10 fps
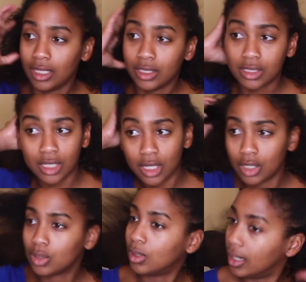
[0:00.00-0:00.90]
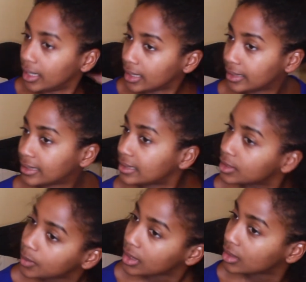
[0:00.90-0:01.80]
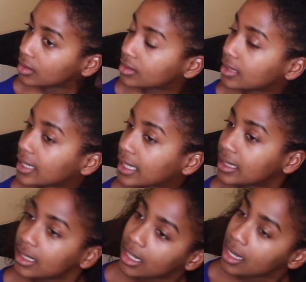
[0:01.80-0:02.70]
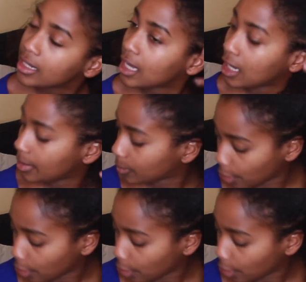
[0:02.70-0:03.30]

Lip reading: So this is what it looks like at the end. I'm